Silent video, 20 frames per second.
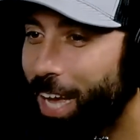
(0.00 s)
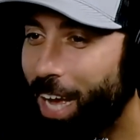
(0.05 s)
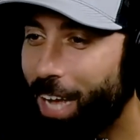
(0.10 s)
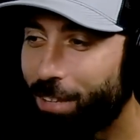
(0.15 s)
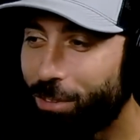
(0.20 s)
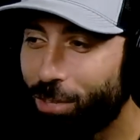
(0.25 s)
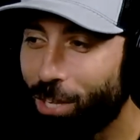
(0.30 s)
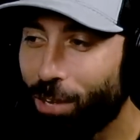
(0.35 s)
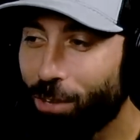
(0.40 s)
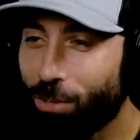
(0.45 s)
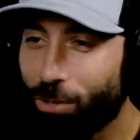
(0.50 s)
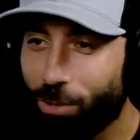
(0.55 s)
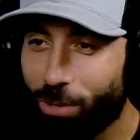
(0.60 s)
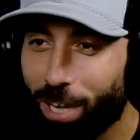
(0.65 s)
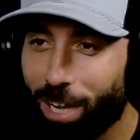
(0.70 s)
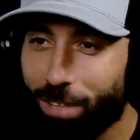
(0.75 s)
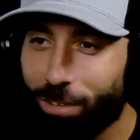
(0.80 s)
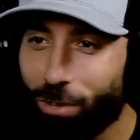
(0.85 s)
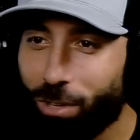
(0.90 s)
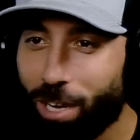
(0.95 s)
was telling you
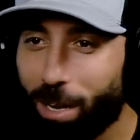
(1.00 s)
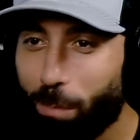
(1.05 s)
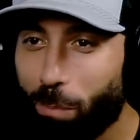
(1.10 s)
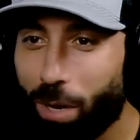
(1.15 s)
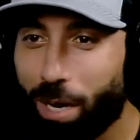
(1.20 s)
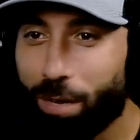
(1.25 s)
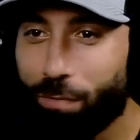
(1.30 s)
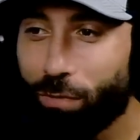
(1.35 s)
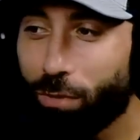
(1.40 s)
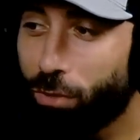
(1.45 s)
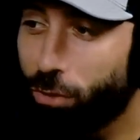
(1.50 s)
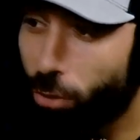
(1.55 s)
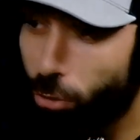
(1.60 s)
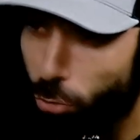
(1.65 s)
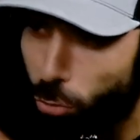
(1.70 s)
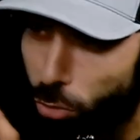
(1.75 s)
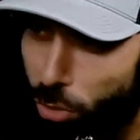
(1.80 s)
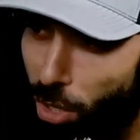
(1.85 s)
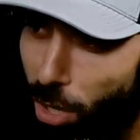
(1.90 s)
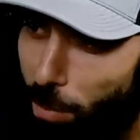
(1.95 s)
guys earlier at breakfast. So
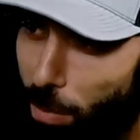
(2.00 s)
you tell me